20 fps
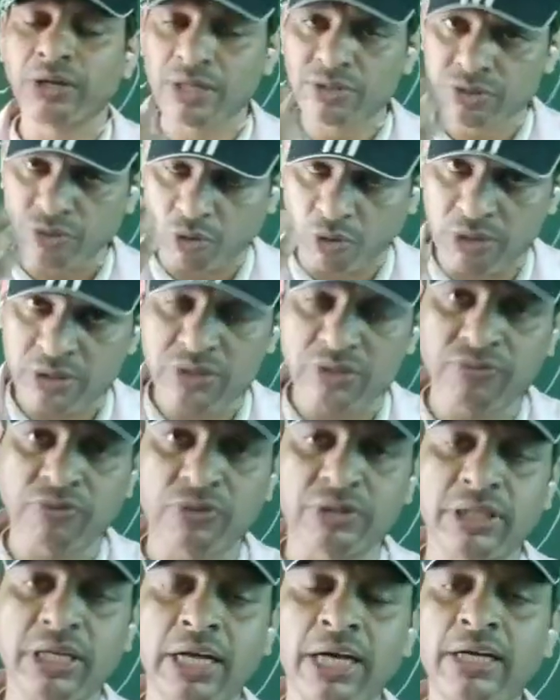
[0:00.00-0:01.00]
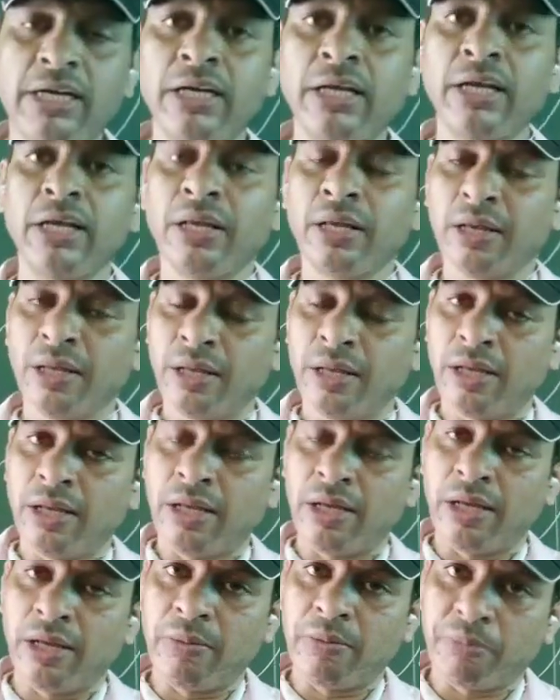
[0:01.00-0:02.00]
and also for that
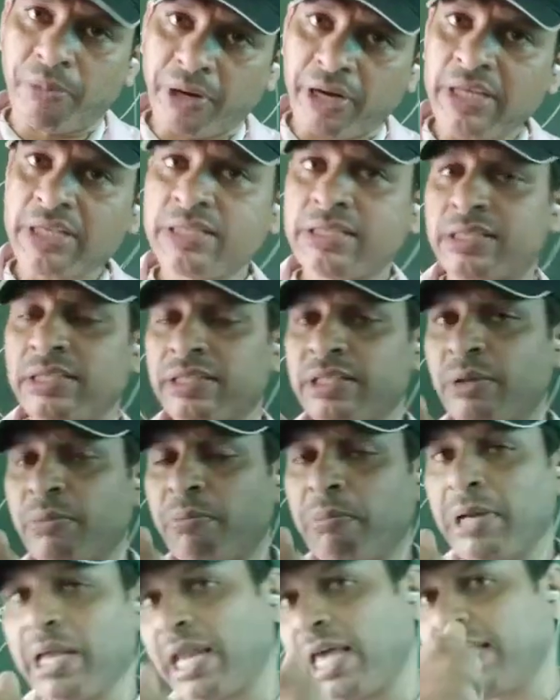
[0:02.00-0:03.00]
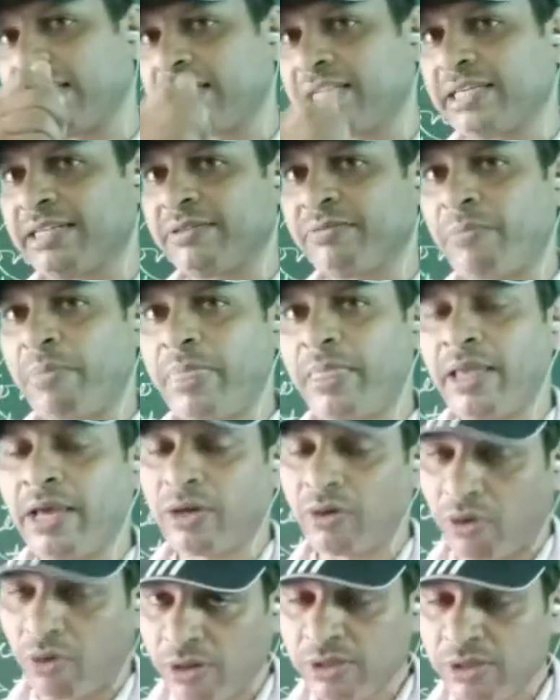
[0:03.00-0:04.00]
press the bell icon.
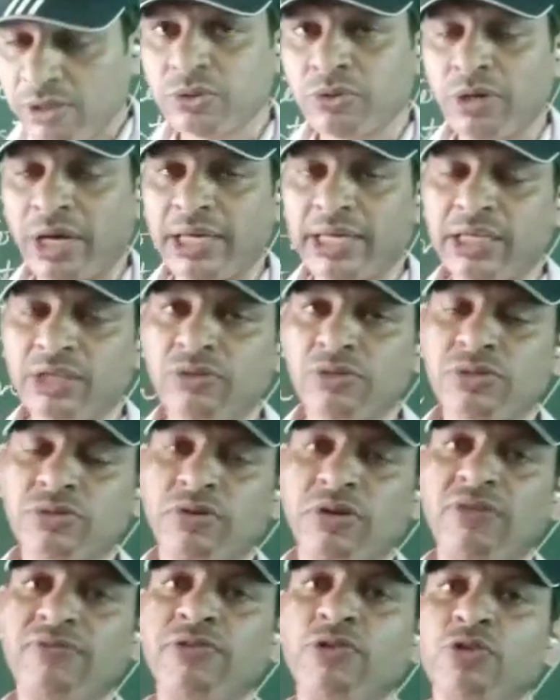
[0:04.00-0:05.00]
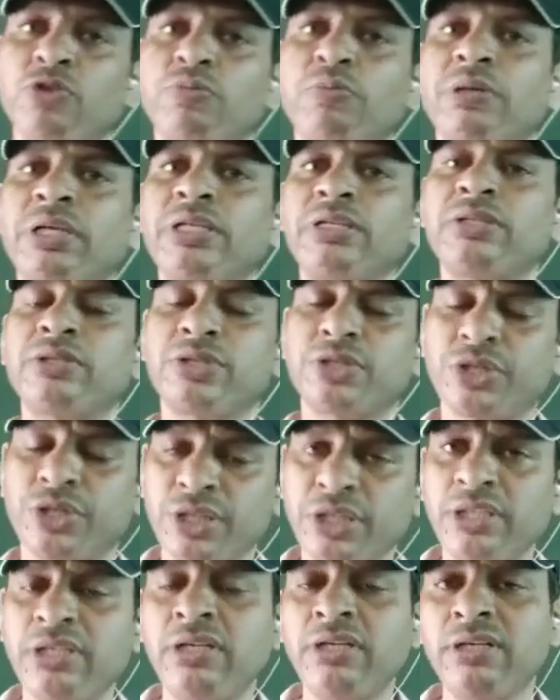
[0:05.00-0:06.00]
And also I request all of you to please
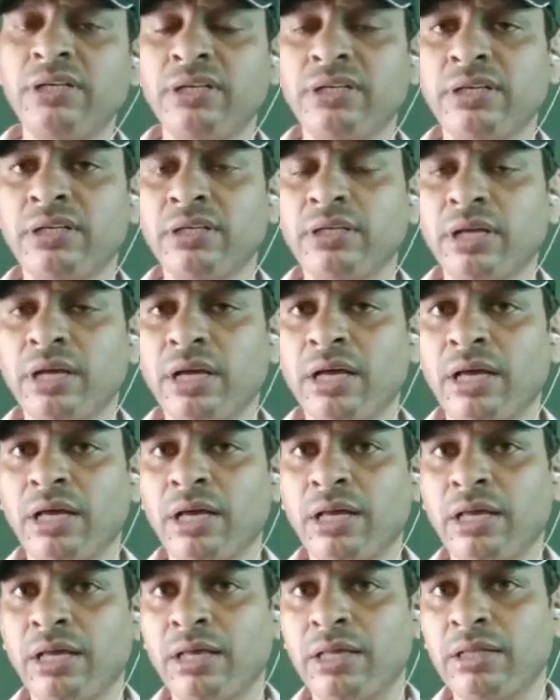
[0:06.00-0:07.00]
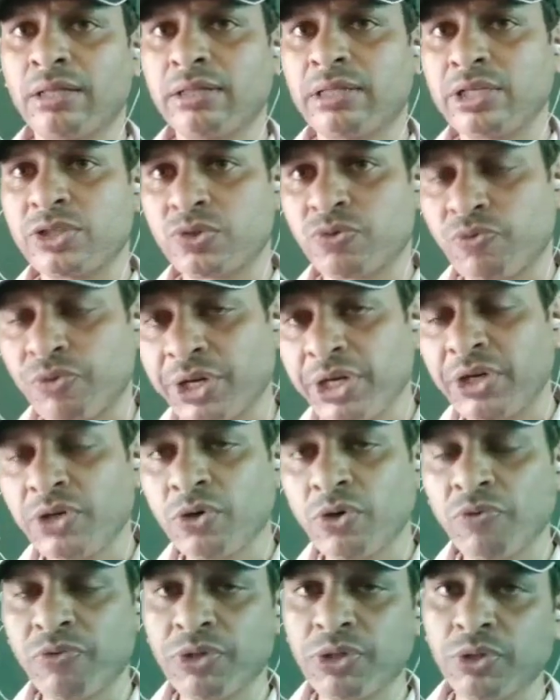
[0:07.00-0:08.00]
share this
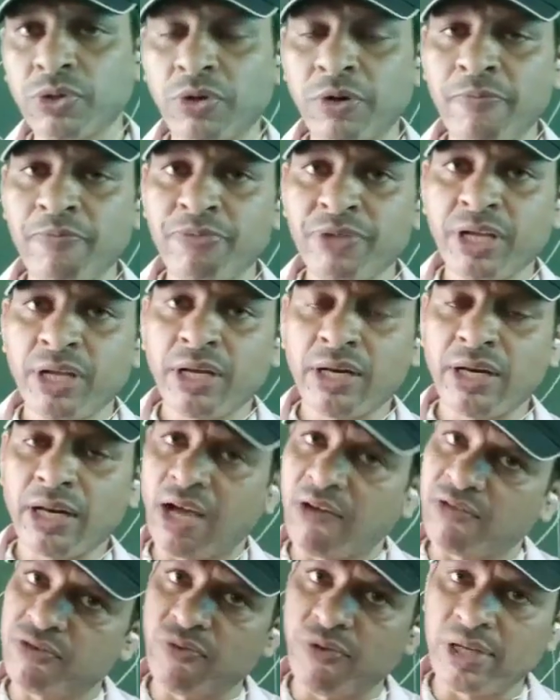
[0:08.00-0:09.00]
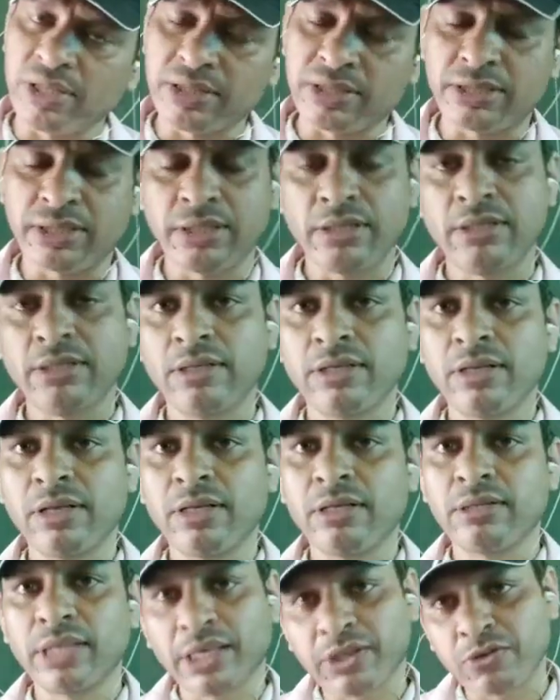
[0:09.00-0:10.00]
video with your loved ones.
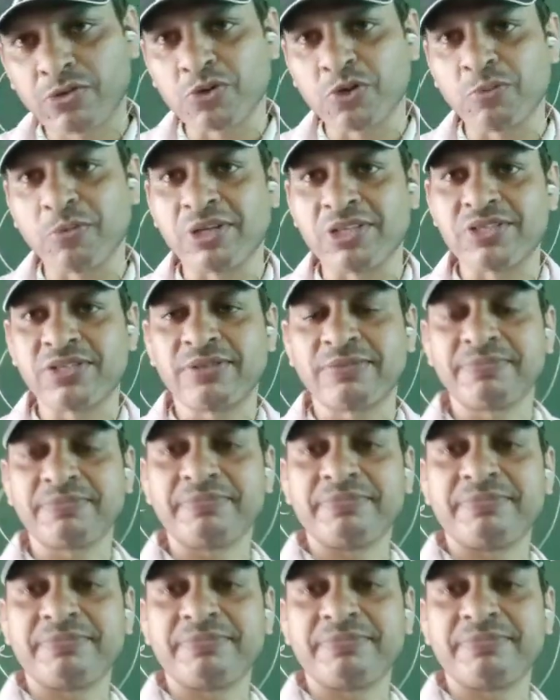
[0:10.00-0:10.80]
Thank you so much.